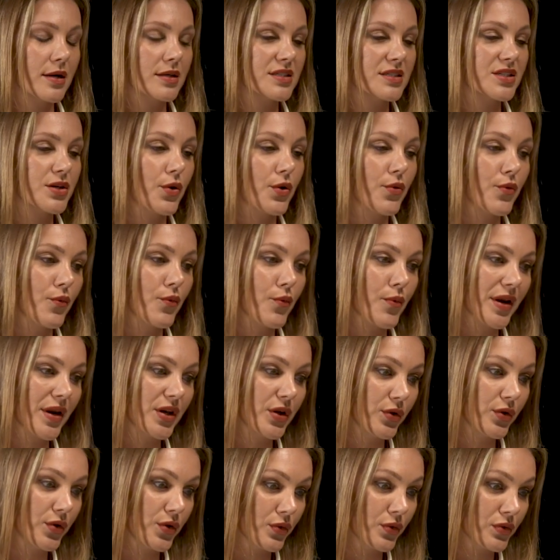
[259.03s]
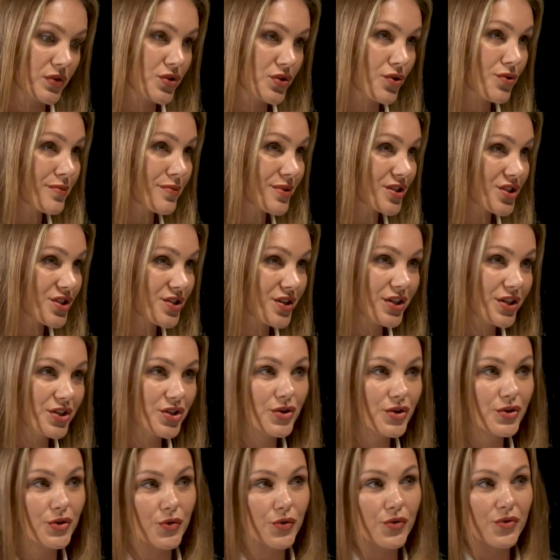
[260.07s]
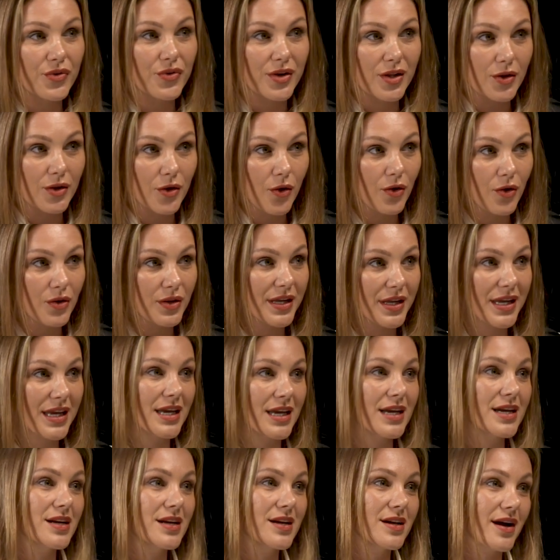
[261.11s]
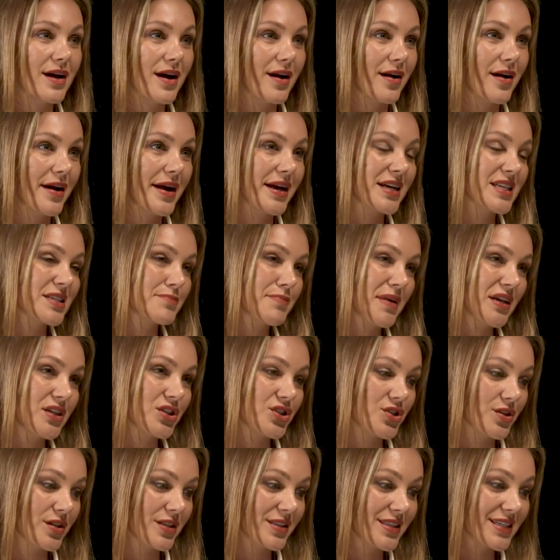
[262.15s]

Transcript: So when you use your imagination, you feel only expansion.